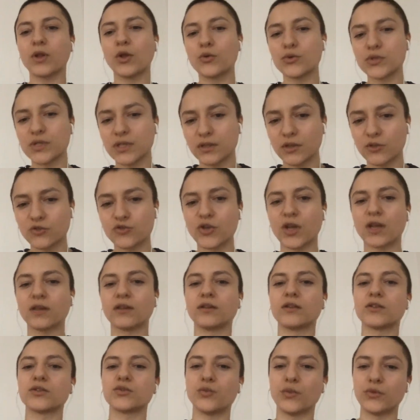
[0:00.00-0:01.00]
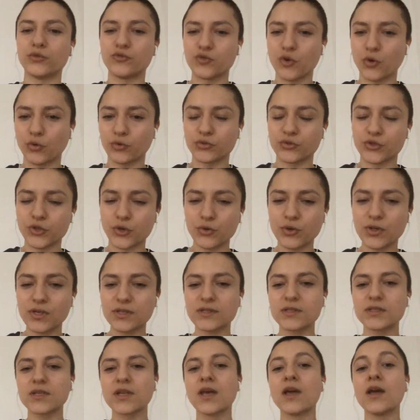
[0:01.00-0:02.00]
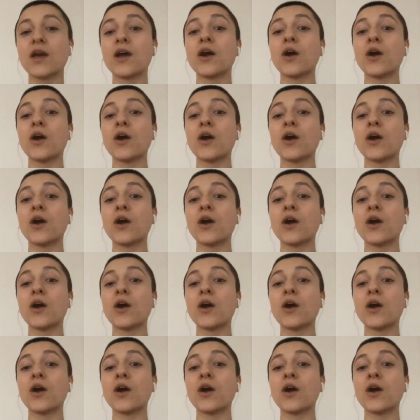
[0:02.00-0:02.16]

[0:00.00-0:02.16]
closing the channels, withdrawing tokens.